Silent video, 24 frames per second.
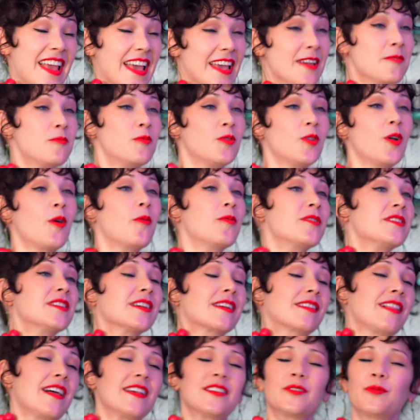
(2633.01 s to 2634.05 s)
It will always it's,
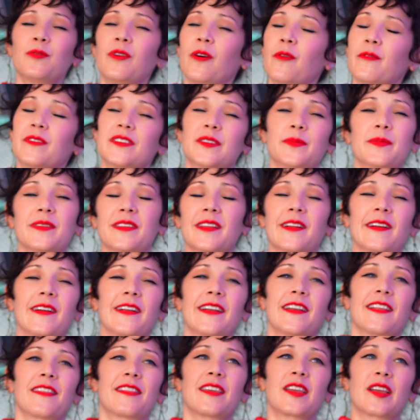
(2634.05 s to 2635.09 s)
class will always be there,
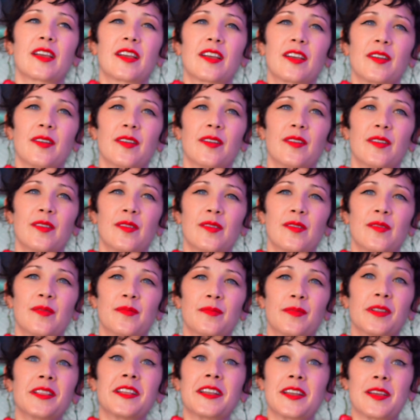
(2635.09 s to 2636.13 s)
and I think
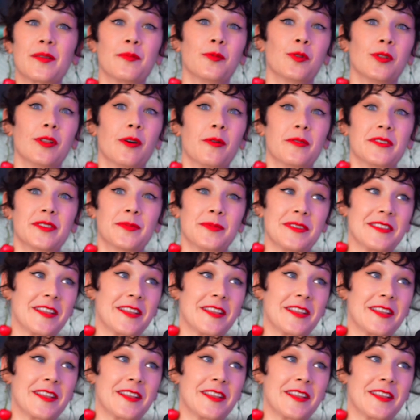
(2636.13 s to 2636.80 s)
Millennium will always be